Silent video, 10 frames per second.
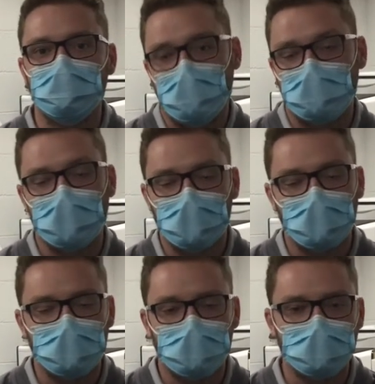After getting
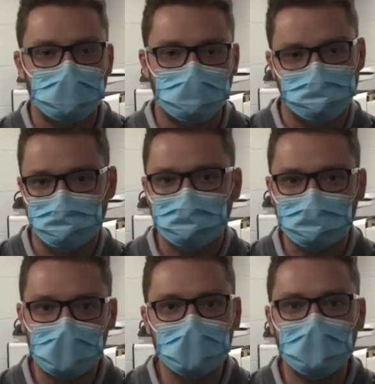hurt, of
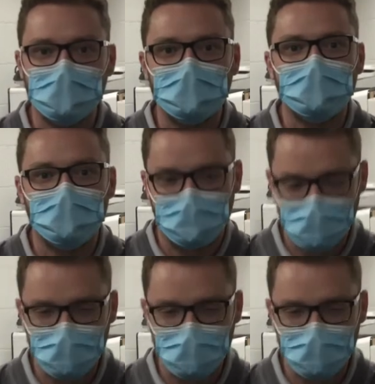course.